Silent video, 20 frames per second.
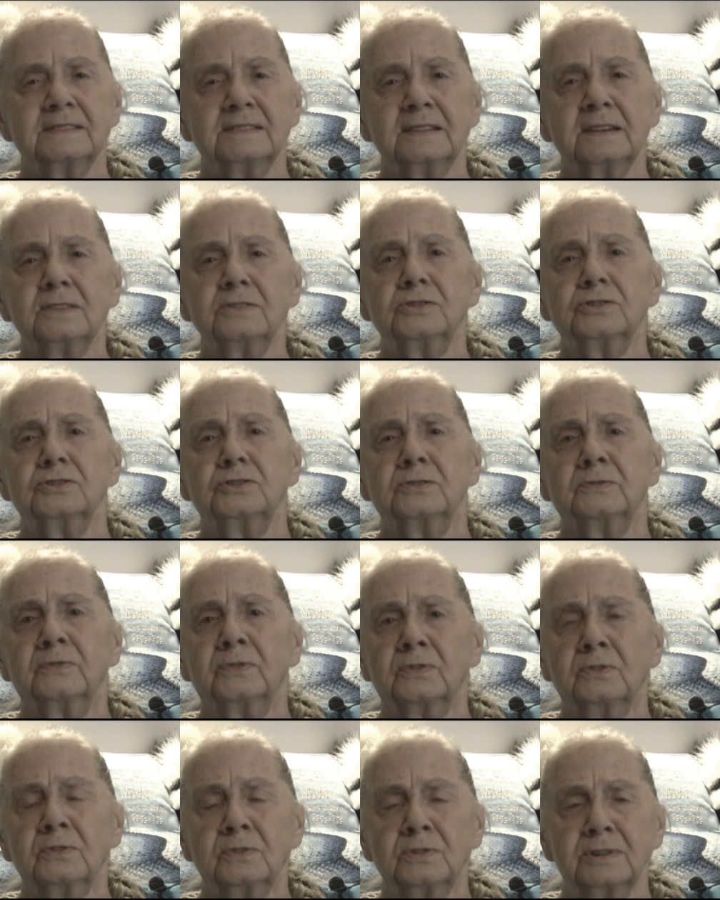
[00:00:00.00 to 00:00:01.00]
such a
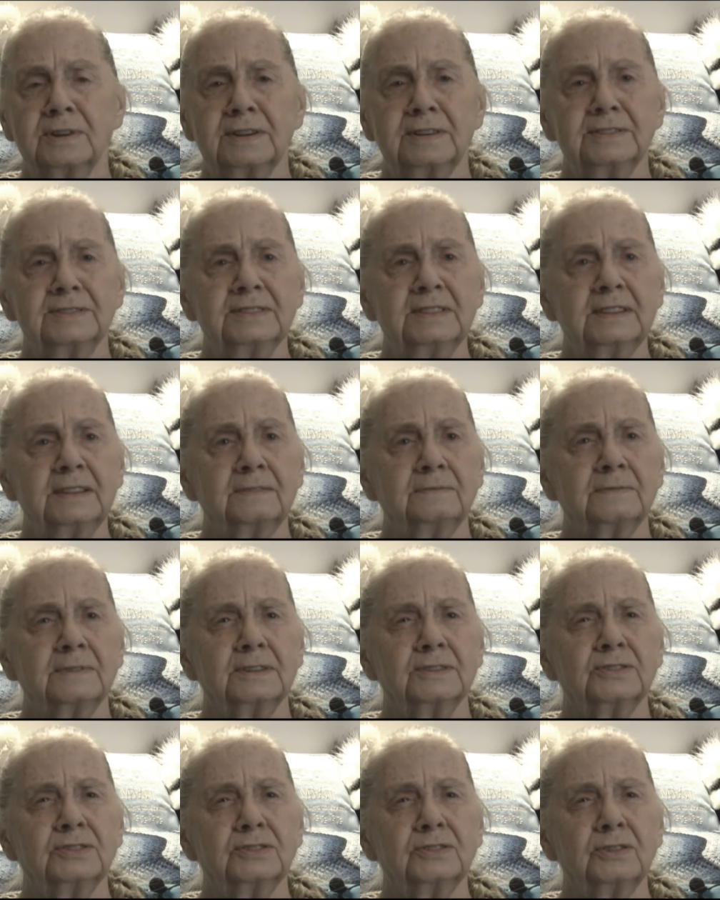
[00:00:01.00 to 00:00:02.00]
voice, it
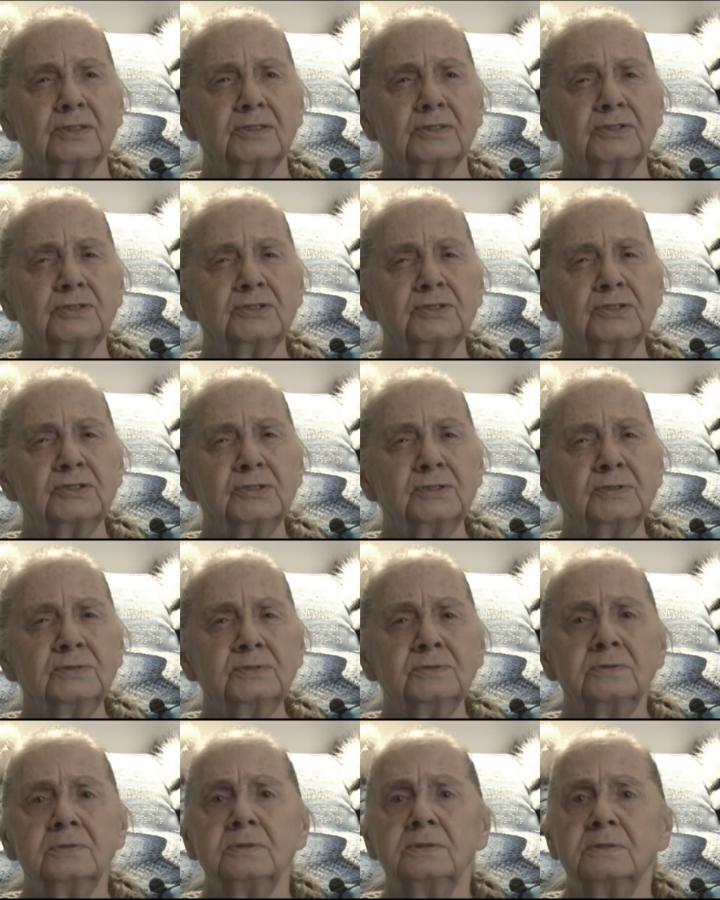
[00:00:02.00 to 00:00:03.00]
was
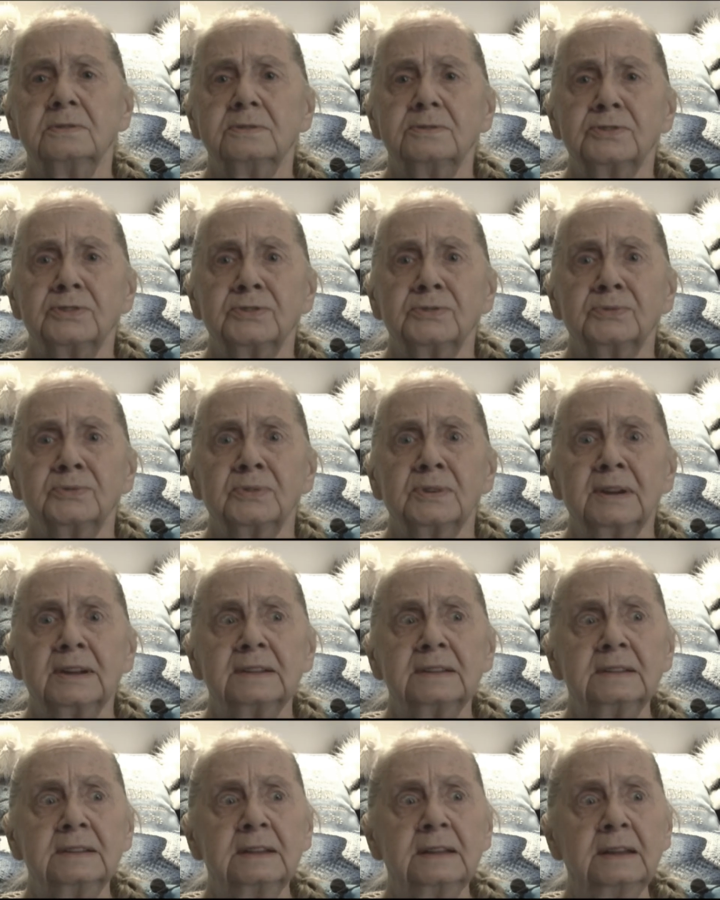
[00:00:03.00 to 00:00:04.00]
so
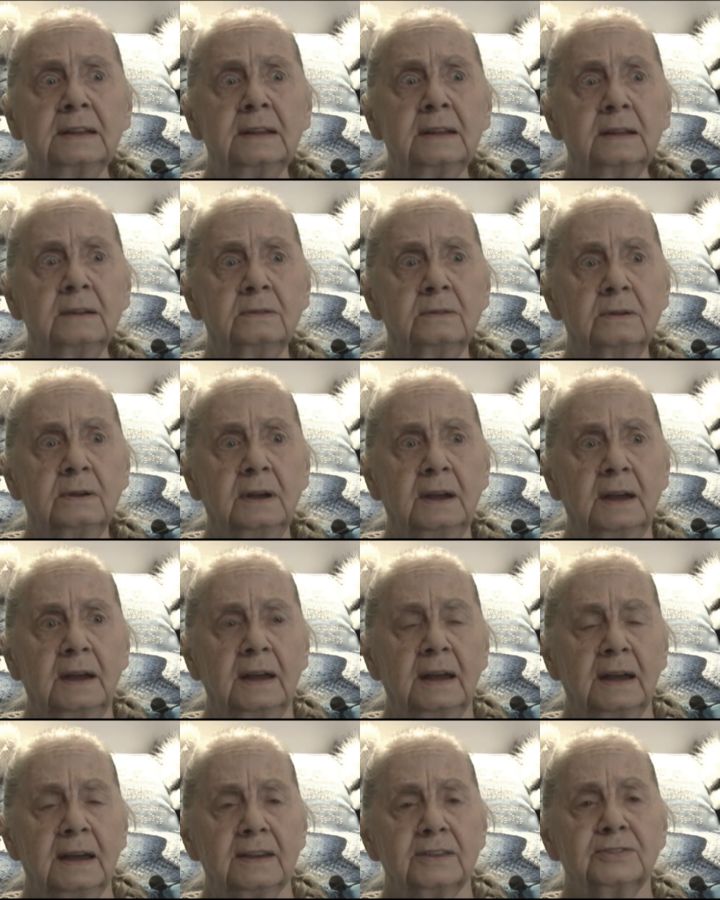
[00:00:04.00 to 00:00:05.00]
threatening,
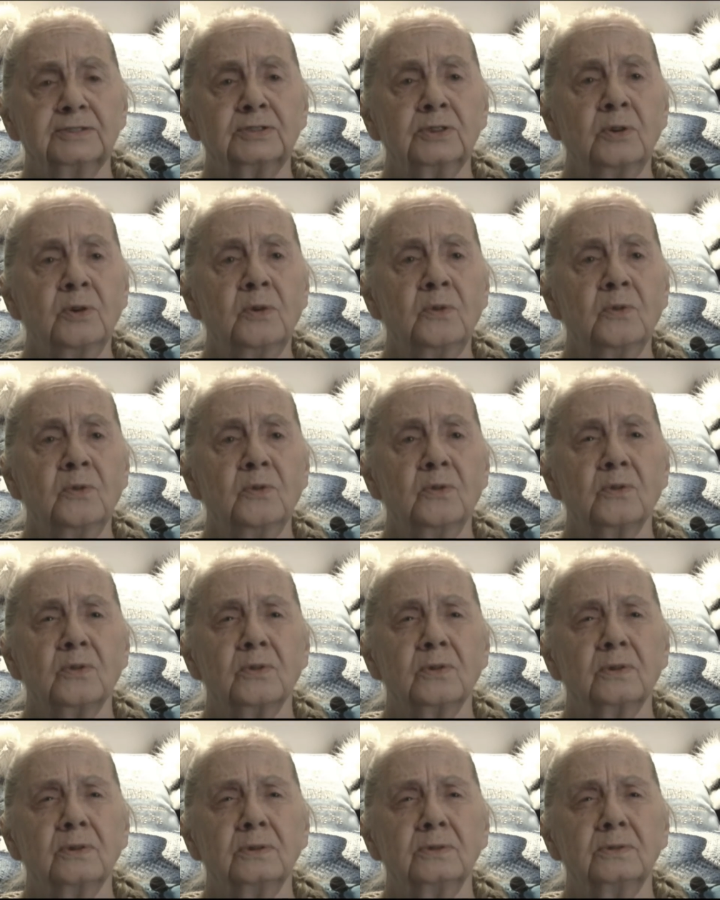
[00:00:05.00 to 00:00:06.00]
so
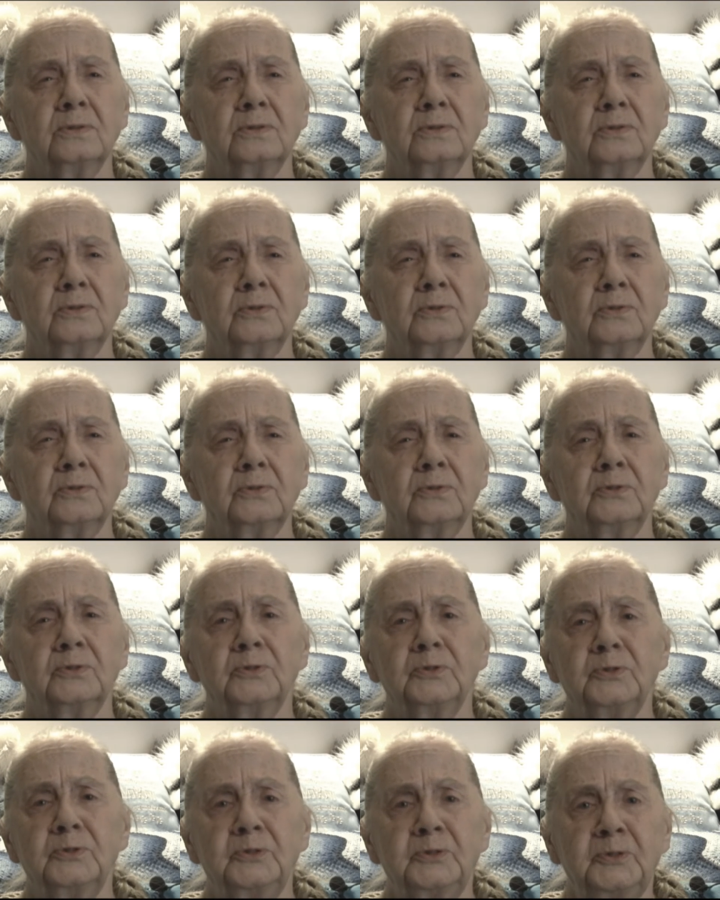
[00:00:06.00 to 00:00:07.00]

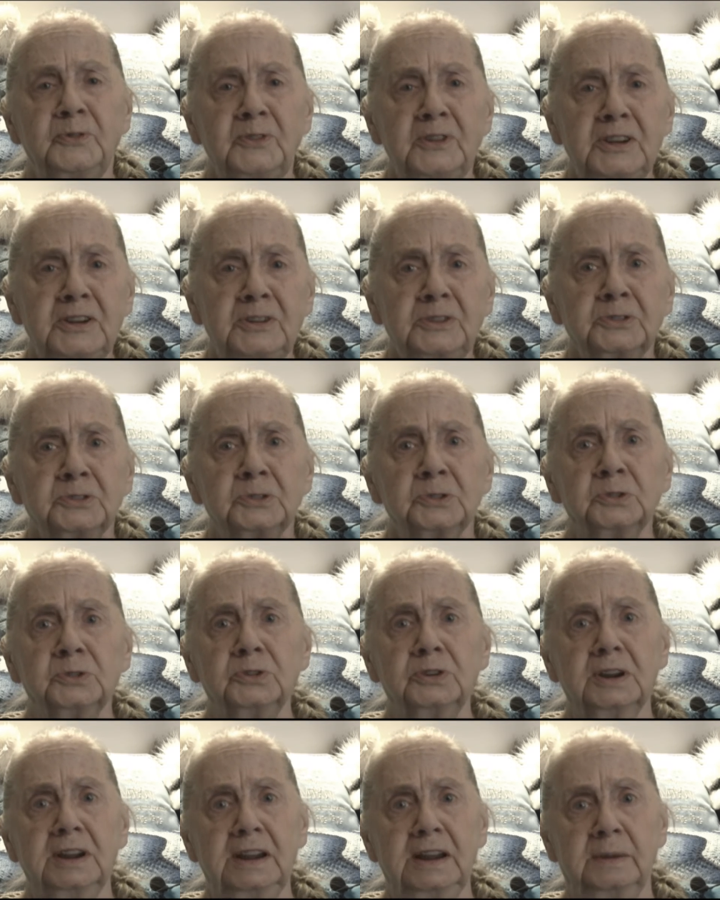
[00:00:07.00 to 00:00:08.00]

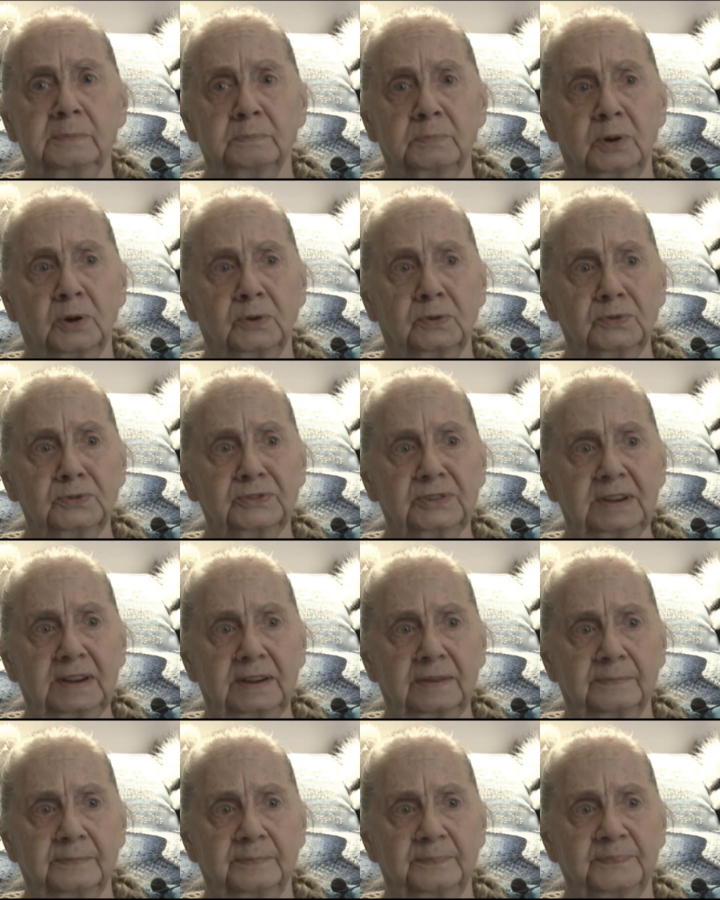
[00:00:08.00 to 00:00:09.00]

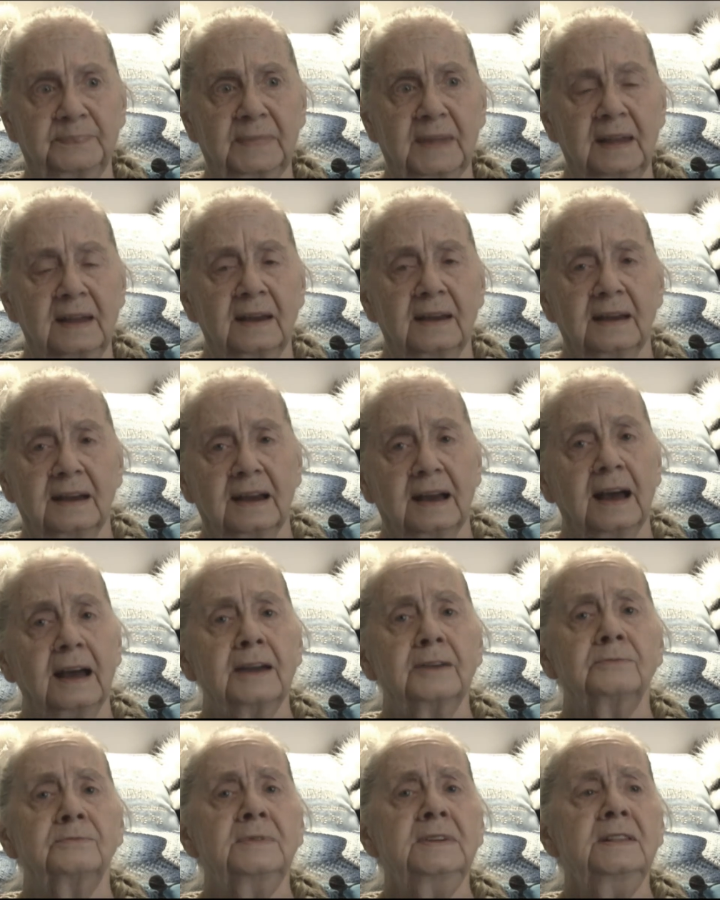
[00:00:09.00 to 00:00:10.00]
fear-imposing.
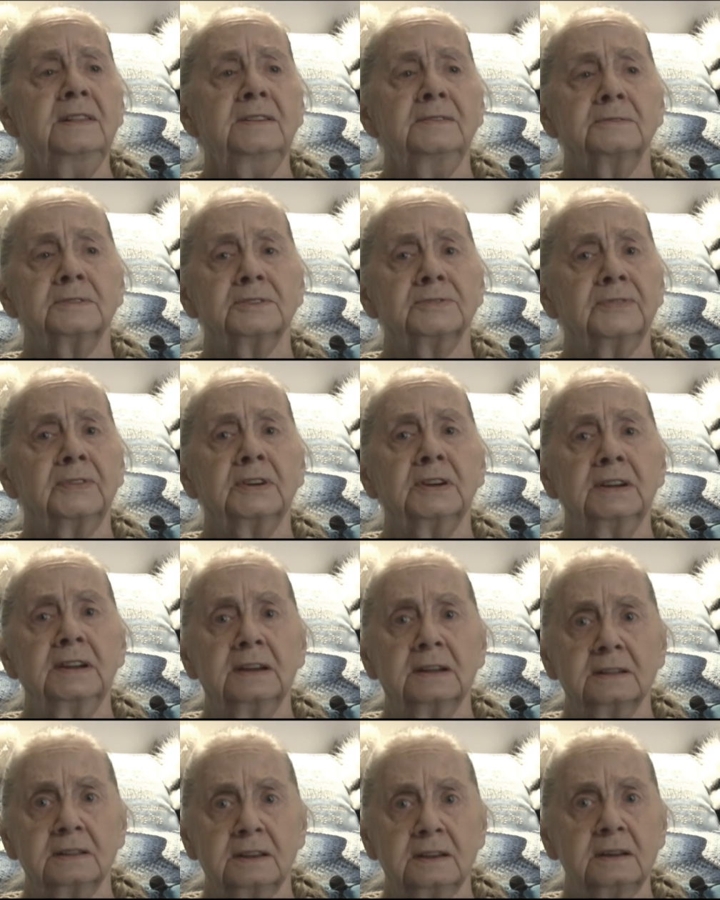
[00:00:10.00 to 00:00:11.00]
I really was very
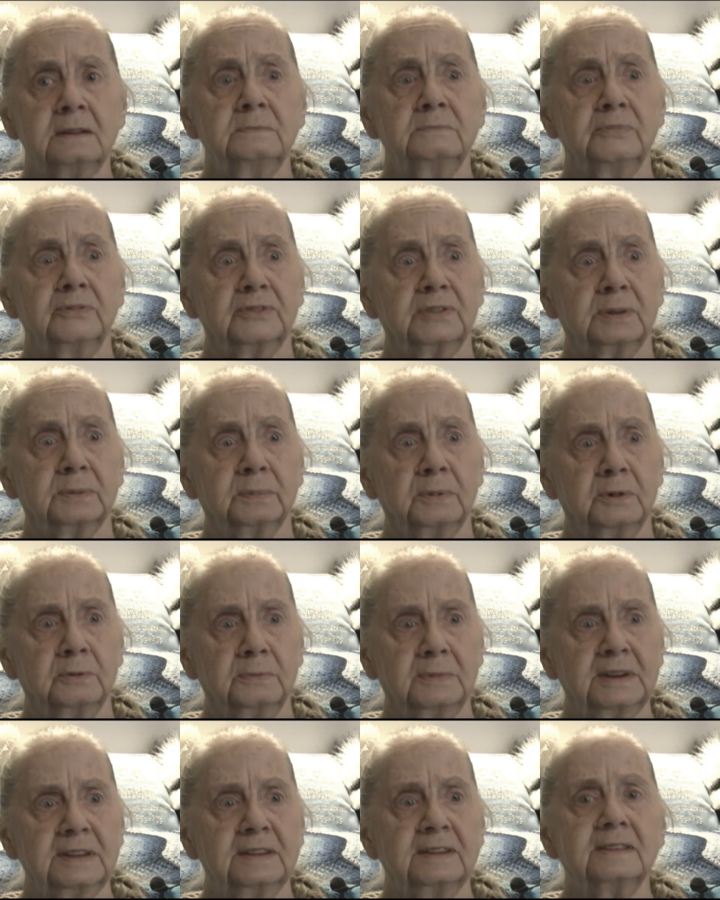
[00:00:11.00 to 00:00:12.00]
uncomfortable
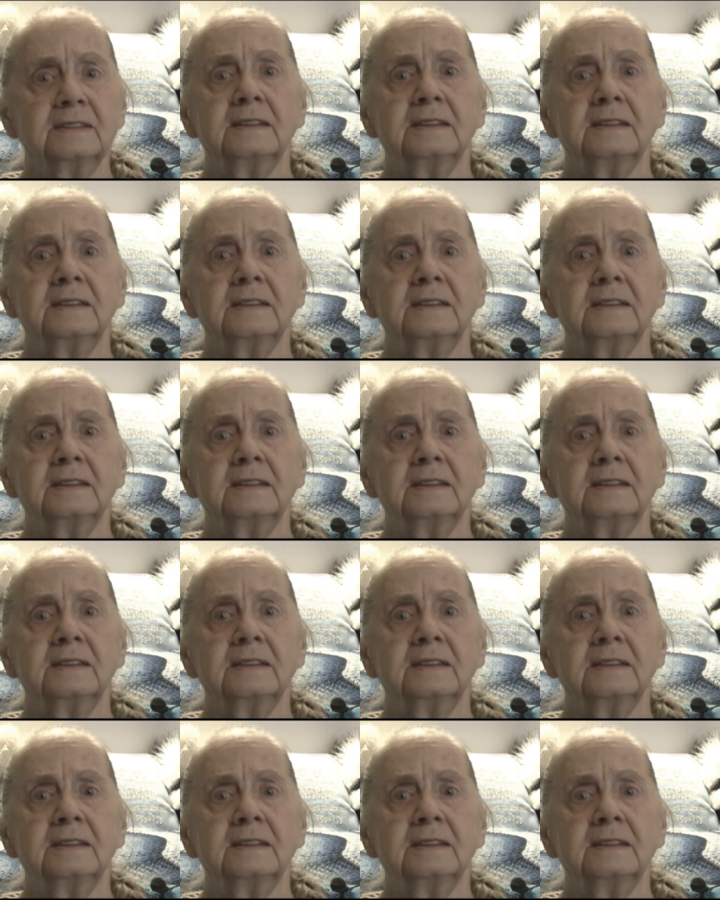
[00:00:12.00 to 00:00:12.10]
with